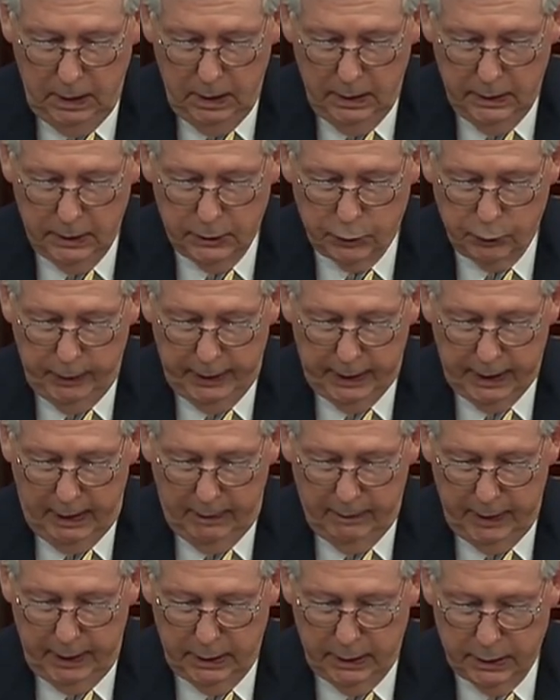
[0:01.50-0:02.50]
This week
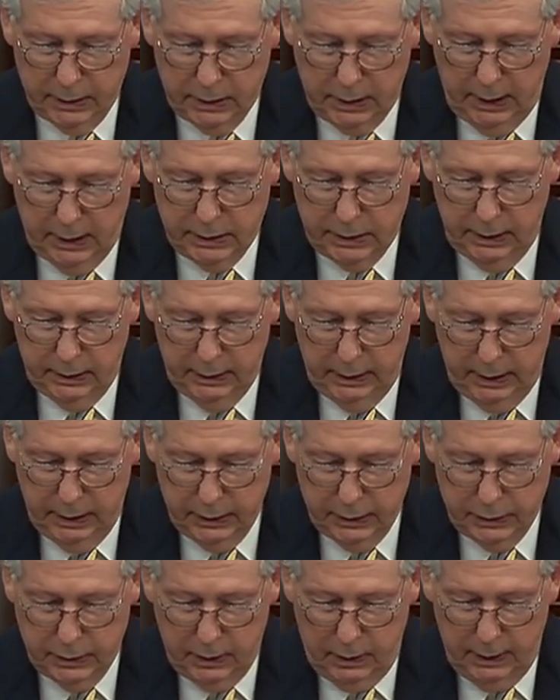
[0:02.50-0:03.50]
I've been discussing the
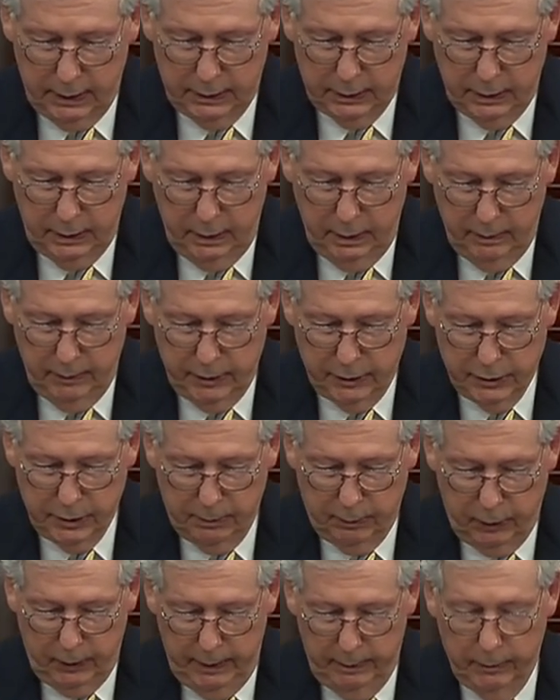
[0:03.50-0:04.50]
historic term the
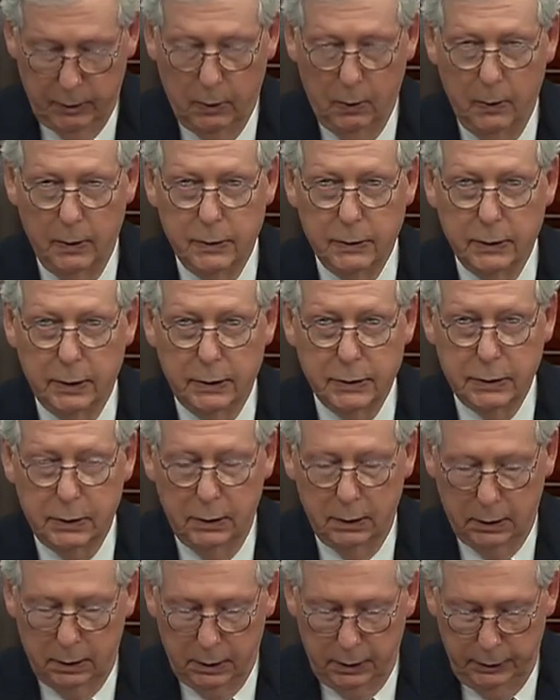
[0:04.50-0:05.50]
Supreme Court just
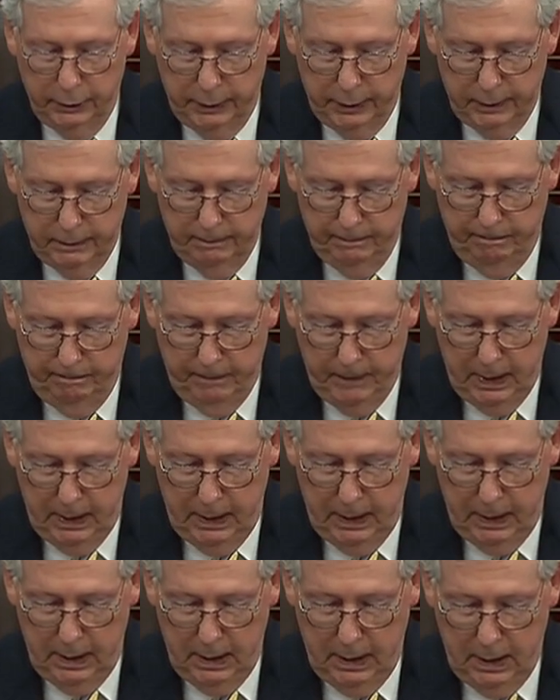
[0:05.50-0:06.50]
concluded,
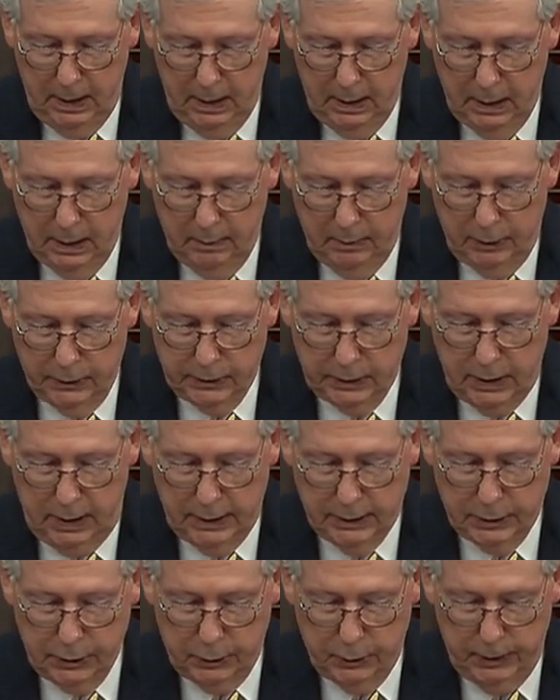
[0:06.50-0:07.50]
the most
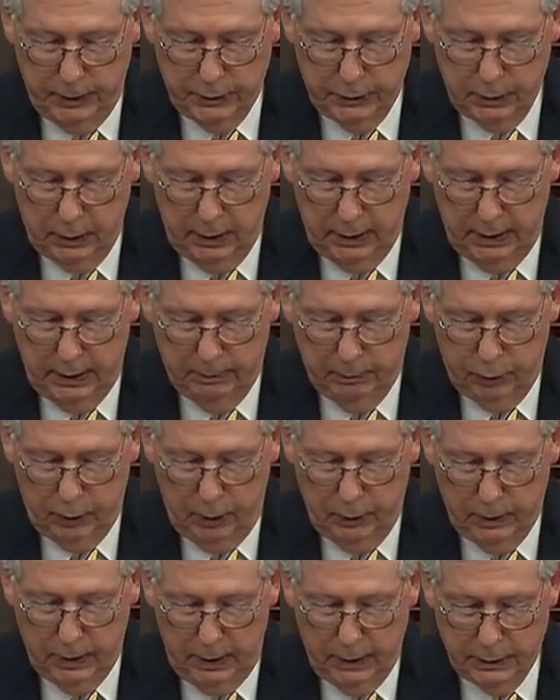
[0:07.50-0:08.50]
consequential and
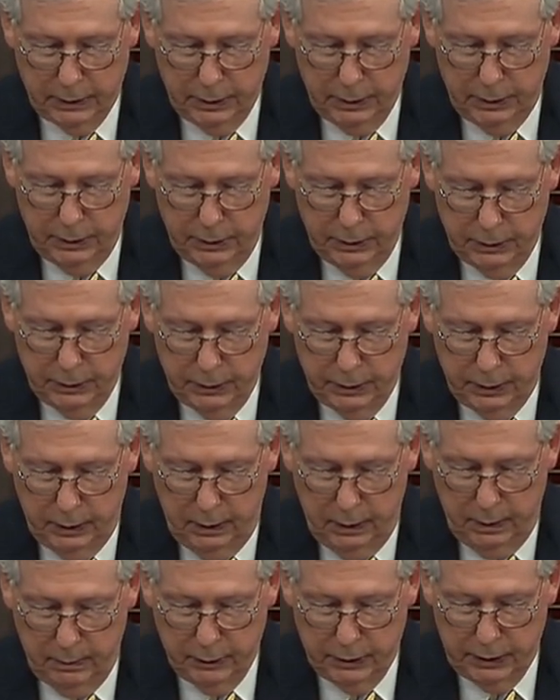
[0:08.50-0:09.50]
pro-Constitution
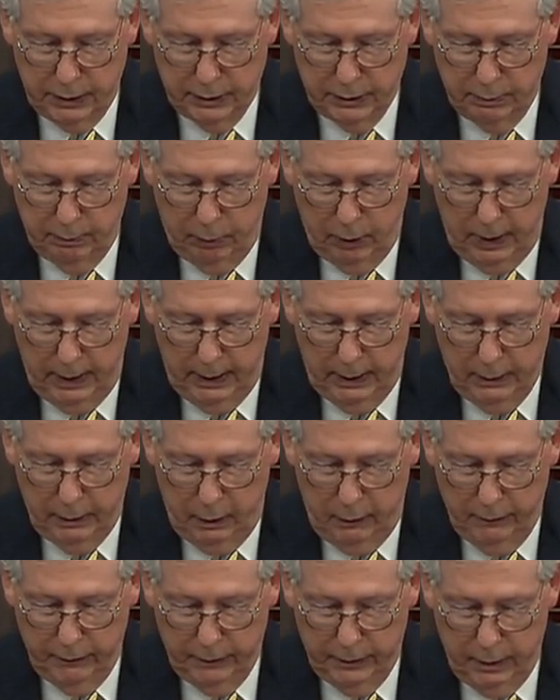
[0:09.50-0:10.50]
term since Brown
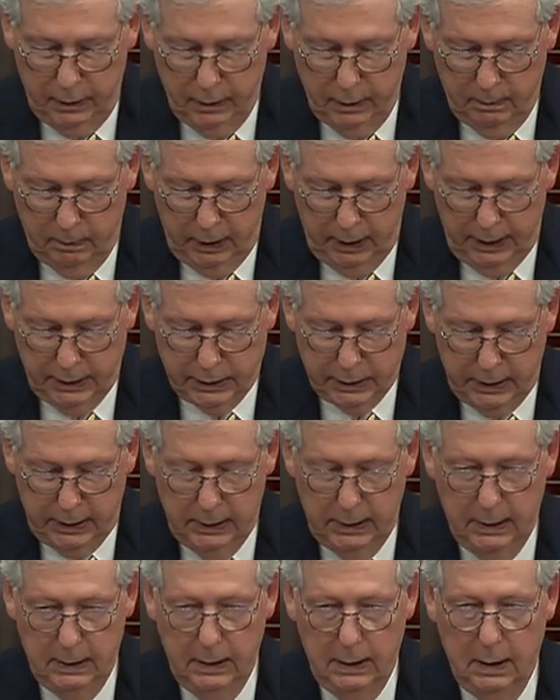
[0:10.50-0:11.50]
overturned Plessy
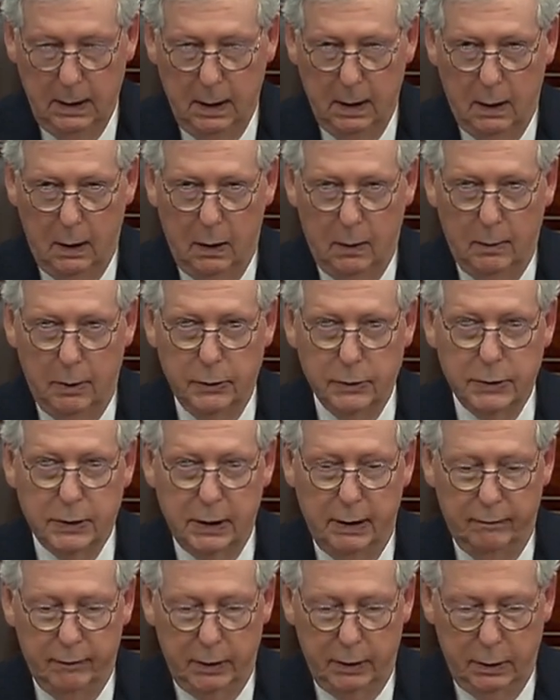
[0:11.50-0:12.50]
almost
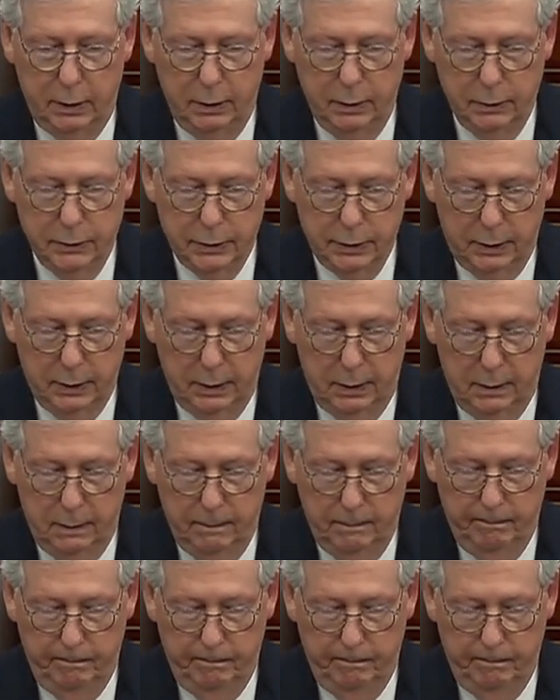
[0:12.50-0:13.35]
70 years ago.